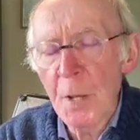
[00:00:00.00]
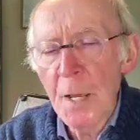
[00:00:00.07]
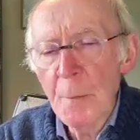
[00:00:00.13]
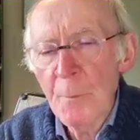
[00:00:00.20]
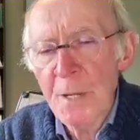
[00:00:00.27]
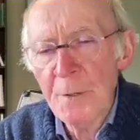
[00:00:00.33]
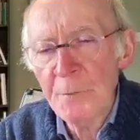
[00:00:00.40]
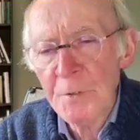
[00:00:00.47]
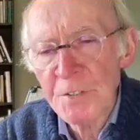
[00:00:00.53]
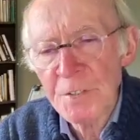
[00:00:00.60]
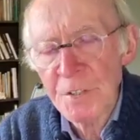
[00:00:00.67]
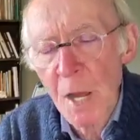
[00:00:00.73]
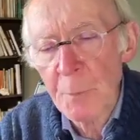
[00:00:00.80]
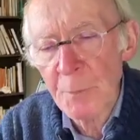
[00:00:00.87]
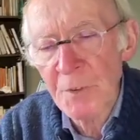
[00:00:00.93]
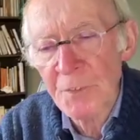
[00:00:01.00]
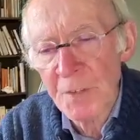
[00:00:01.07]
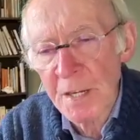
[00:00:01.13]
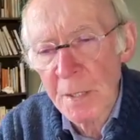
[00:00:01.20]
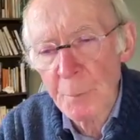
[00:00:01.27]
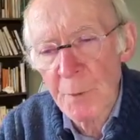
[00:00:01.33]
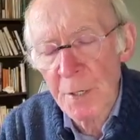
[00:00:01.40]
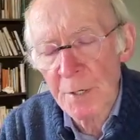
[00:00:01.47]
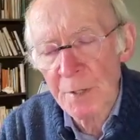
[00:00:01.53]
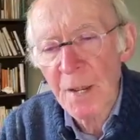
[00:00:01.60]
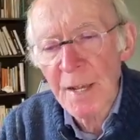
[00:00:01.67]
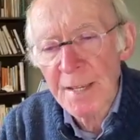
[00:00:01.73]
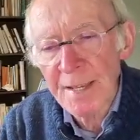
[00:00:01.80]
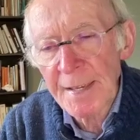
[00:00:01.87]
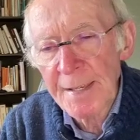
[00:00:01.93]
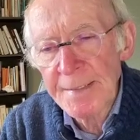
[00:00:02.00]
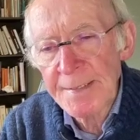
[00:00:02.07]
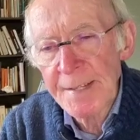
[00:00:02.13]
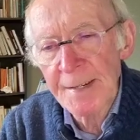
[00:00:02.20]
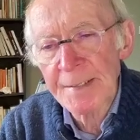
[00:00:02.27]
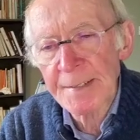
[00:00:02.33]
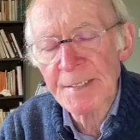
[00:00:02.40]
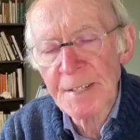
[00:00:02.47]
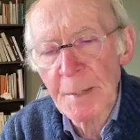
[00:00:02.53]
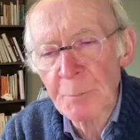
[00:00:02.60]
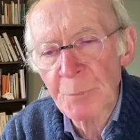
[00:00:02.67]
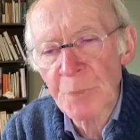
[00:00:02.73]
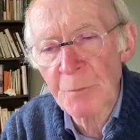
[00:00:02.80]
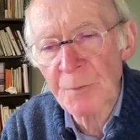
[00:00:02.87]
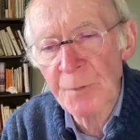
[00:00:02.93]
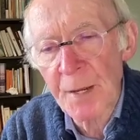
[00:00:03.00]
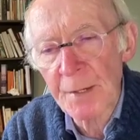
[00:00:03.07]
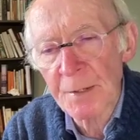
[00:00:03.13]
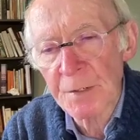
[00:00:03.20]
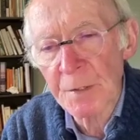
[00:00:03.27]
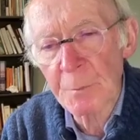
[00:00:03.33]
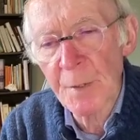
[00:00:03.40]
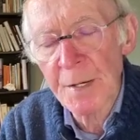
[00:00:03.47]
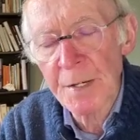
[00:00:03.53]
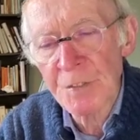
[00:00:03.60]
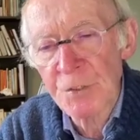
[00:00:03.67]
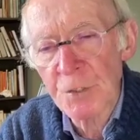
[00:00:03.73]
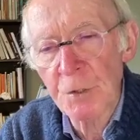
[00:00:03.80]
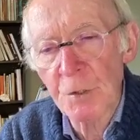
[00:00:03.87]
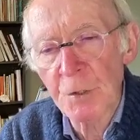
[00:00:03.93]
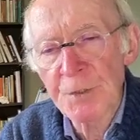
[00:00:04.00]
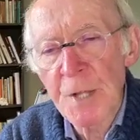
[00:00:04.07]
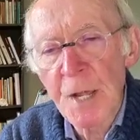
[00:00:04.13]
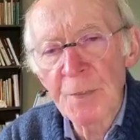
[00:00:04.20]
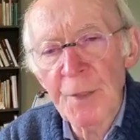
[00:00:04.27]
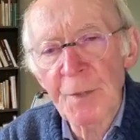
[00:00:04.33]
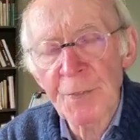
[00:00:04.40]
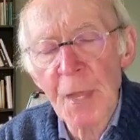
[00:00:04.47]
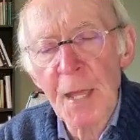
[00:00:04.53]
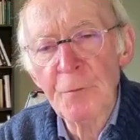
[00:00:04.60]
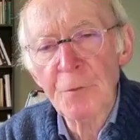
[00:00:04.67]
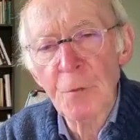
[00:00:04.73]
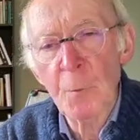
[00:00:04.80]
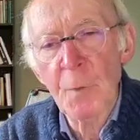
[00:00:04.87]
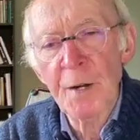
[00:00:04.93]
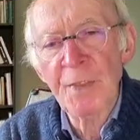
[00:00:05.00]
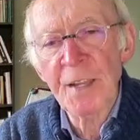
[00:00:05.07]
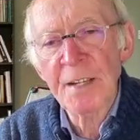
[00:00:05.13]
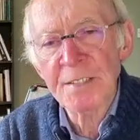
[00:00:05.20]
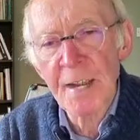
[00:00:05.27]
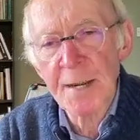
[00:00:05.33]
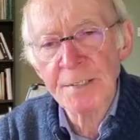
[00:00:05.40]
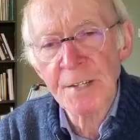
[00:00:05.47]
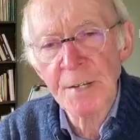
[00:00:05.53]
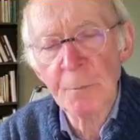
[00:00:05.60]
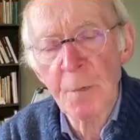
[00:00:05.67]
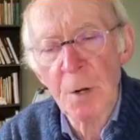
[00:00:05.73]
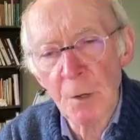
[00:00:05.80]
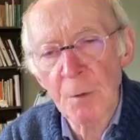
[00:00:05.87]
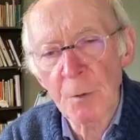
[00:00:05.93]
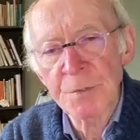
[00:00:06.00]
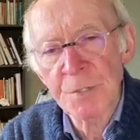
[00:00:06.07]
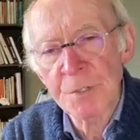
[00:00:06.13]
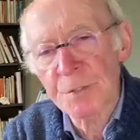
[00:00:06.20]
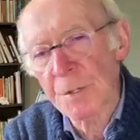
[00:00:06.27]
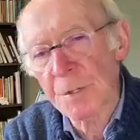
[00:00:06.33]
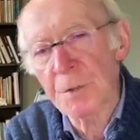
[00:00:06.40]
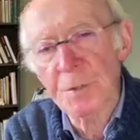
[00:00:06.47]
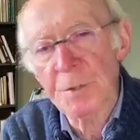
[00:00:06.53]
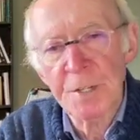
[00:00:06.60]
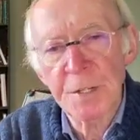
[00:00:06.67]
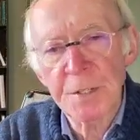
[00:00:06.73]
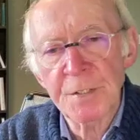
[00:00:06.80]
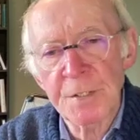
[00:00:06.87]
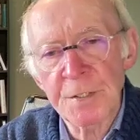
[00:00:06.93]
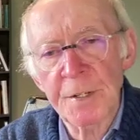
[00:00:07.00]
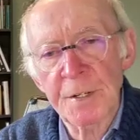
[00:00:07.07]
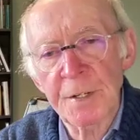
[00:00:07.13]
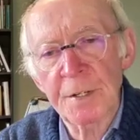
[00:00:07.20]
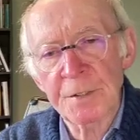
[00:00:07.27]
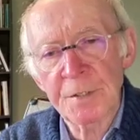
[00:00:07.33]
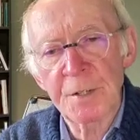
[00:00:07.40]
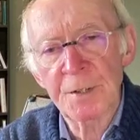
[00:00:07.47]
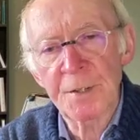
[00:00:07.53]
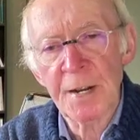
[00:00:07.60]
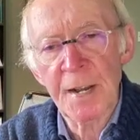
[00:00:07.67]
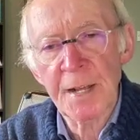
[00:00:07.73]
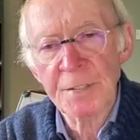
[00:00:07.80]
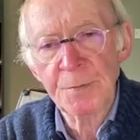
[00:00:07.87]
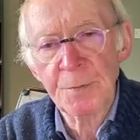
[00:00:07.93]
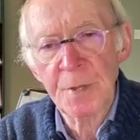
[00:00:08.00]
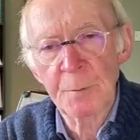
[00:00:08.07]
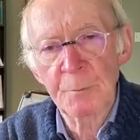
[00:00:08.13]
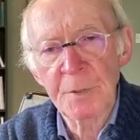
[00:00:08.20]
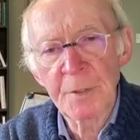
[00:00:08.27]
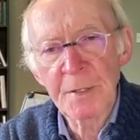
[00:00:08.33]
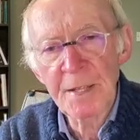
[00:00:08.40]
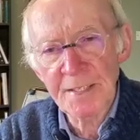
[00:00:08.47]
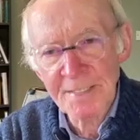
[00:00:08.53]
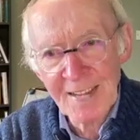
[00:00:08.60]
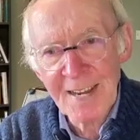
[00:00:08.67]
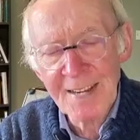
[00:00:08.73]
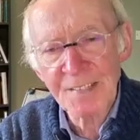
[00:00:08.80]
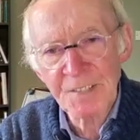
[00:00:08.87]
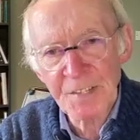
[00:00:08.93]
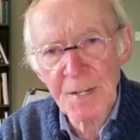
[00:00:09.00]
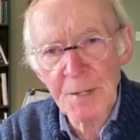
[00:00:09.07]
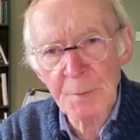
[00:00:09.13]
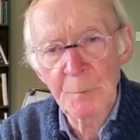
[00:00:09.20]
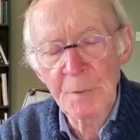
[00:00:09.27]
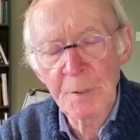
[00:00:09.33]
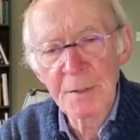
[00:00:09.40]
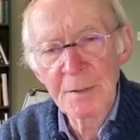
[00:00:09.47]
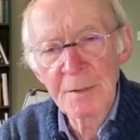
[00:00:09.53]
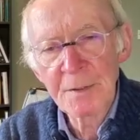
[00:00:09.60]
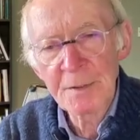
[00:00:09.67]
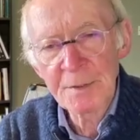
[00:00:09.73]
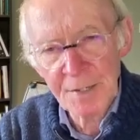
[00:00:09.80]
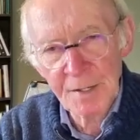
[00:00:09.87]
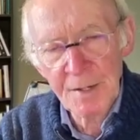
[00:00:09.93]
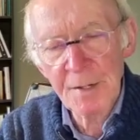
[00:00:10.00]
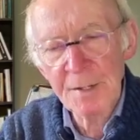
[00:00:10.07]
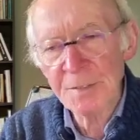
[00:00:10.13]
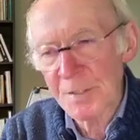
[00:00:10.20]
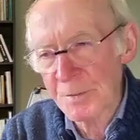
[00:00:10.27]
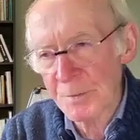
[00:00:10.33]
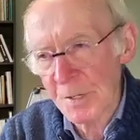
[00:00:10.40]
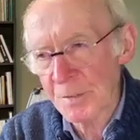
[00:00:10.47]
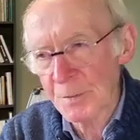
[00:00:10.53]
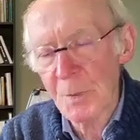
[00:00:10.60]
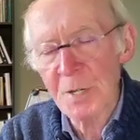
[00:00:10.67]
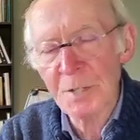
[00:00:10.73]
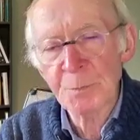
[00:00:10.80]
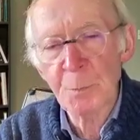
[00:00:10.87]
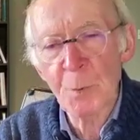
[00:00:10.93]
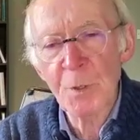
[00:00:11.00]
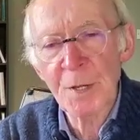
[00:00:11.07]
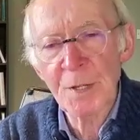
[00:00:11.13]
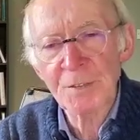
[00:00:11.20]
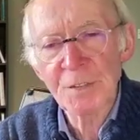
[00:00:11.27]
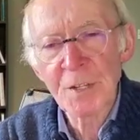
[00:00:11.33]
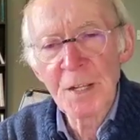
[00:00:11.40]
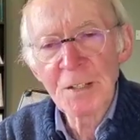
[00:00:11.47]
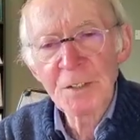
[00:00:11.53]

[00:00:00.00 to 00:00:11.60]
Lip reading: Yeah. I mean, stop and think about it. Kids accept the fact in many schools that they have to wear the exact same clothes as the other kids in the classroom. Yeah. Exact same. Yeah. Girls as well as boys.